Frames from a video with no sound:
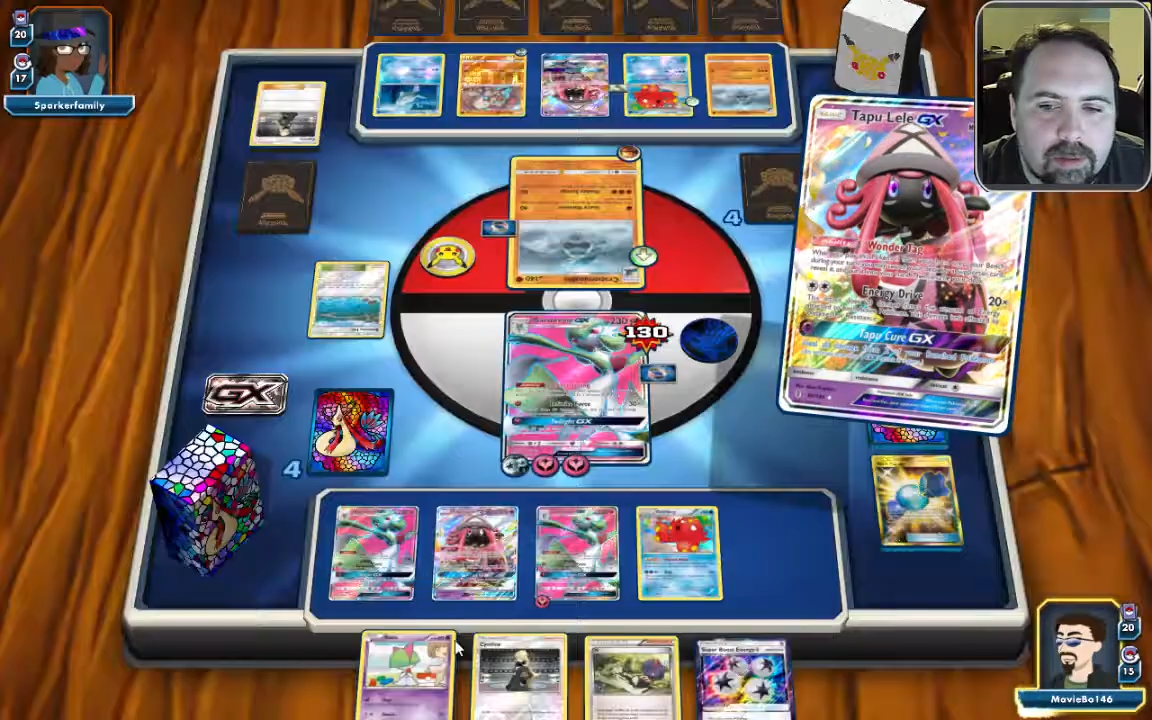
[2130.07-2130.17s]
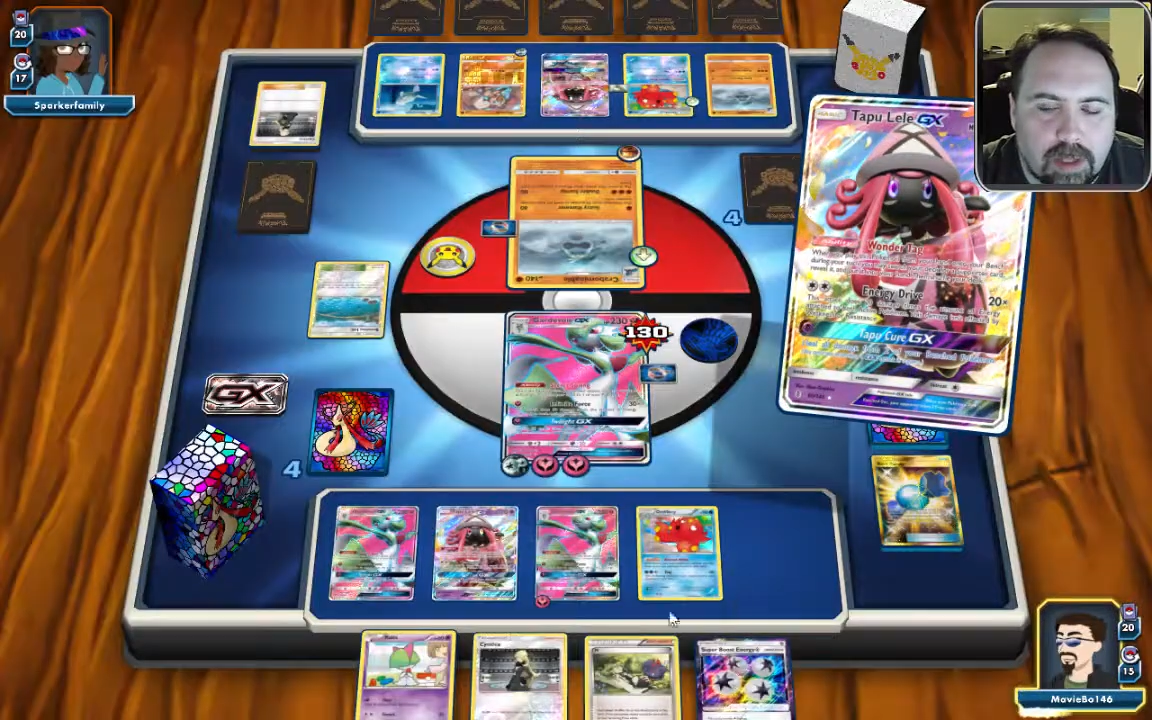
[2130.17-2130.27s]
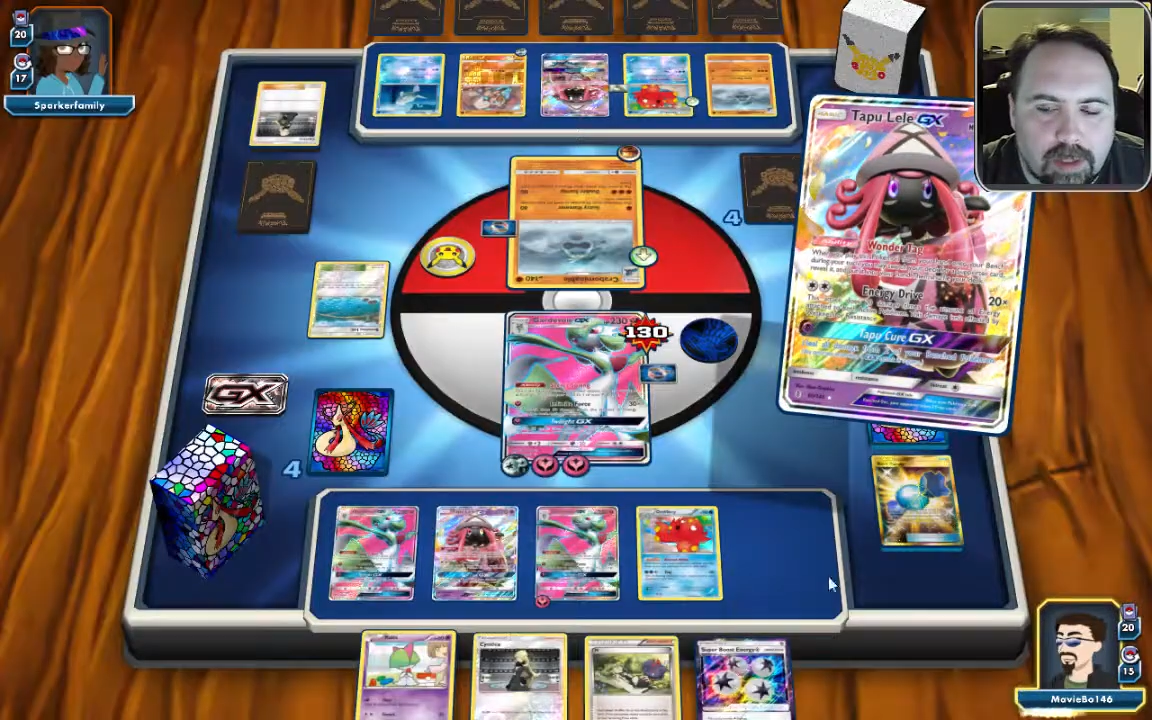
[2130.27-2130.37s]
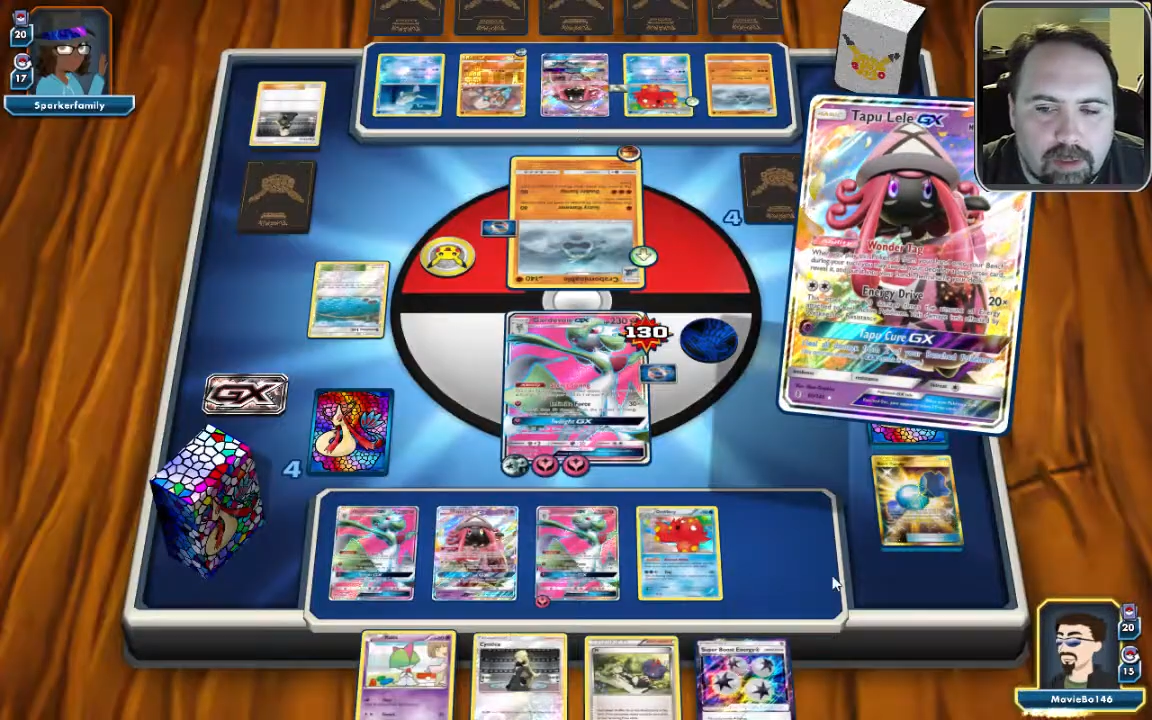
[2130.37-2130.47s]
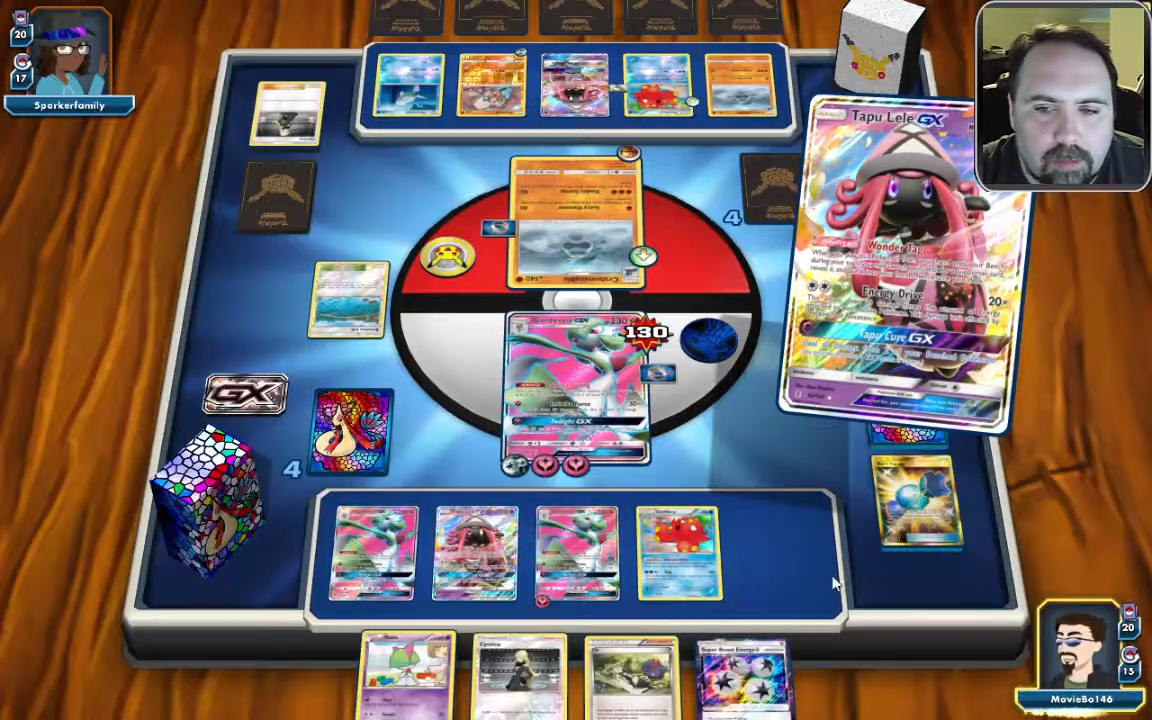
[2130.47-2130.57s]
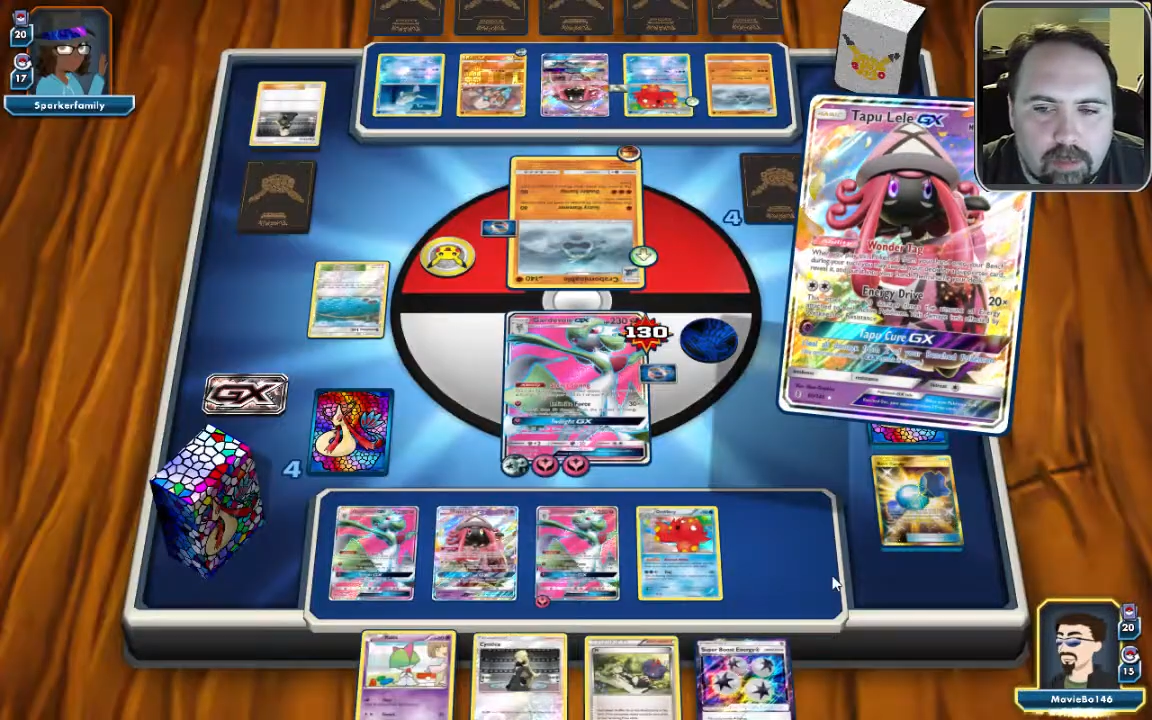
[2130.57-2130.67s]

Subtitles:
we got